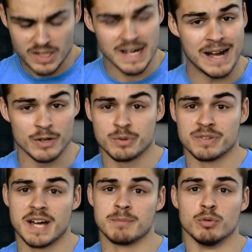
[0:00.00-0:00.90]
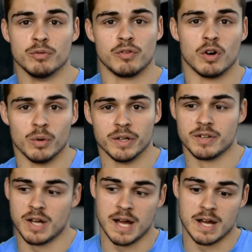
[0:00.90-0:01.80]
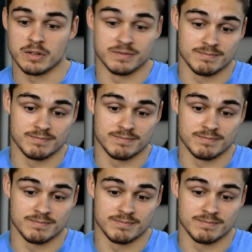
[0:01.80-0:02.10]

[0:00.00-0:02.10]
how you can then move forward to